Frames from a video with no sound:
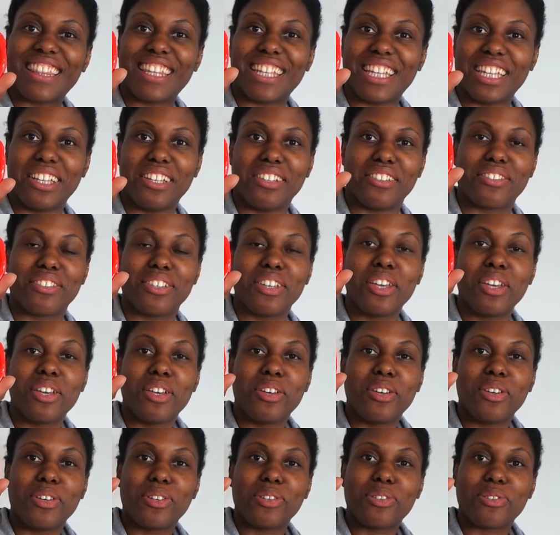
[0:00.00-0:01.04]
these
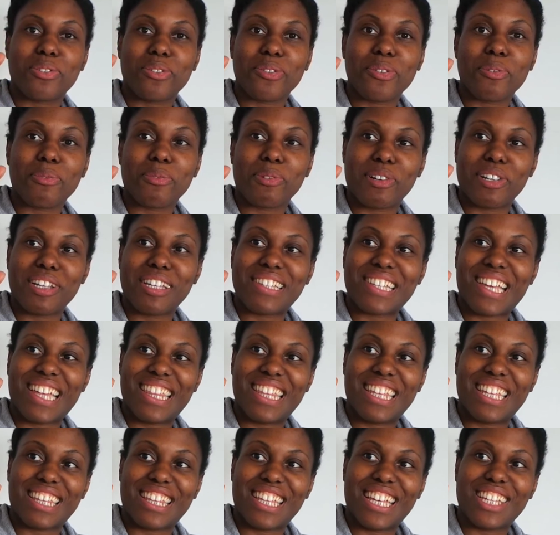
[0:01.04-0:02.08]
strawberries. I
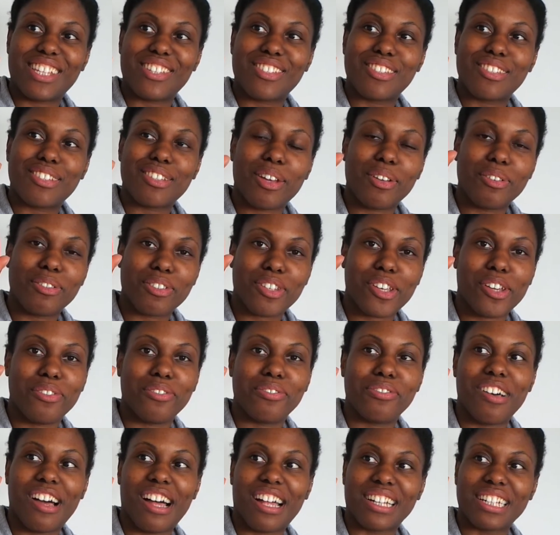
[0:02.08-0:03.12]
think they're so
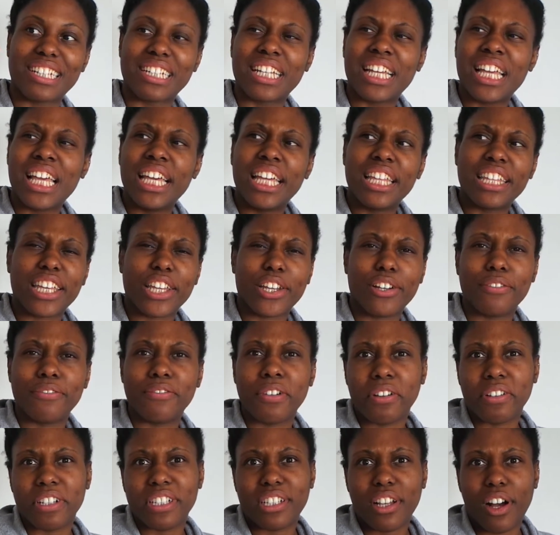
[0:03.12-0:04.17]
fun. They are
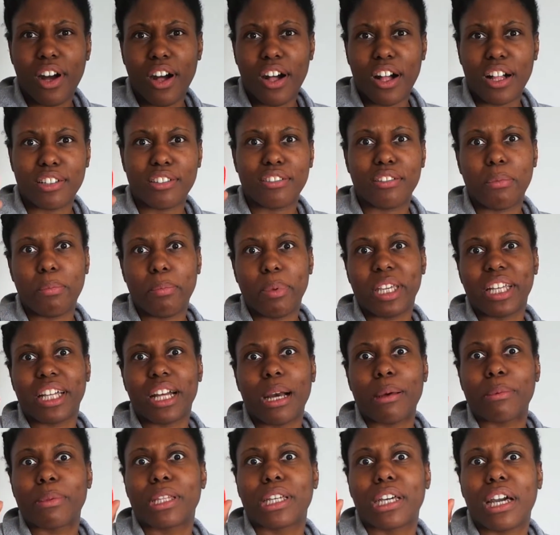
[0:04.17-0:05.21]
very hard to pick
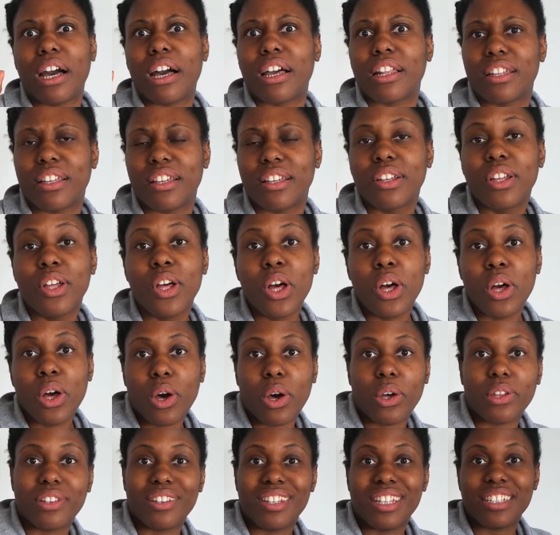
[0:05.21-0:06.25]
up the colour
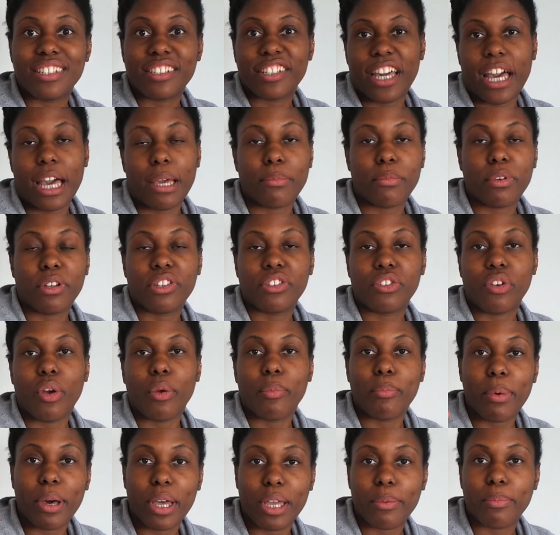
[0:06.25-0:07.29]
on this camera, so
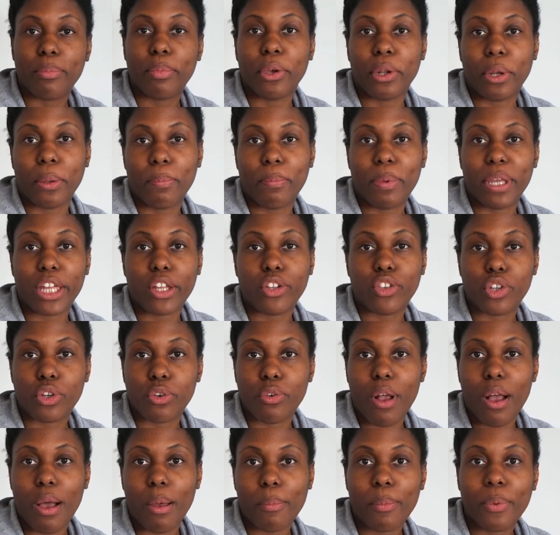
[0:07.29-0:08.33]
I might put a
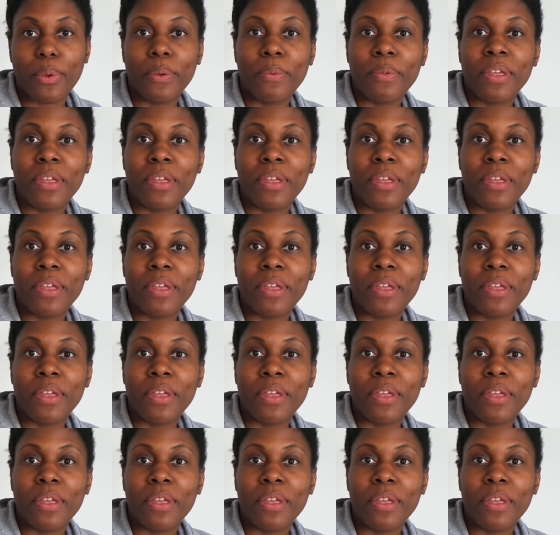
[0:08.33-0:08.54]
picture up